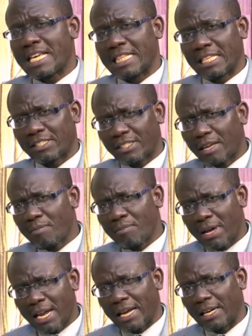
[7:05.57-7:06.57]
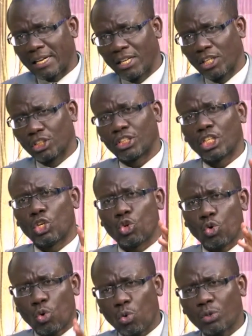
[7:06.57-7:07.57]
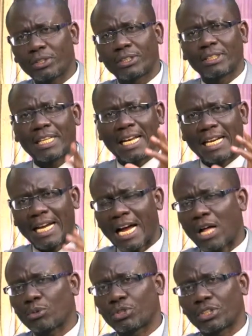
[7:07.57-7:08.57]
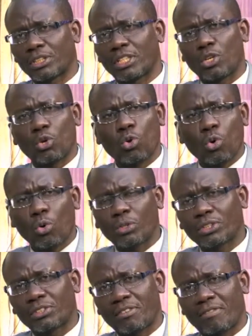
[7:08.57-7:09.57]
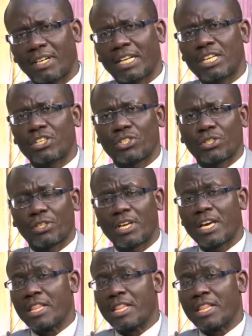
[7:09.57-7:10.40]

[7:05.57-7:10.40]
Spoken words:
In the same manner, the Lord's encounter, the Lord's revelation,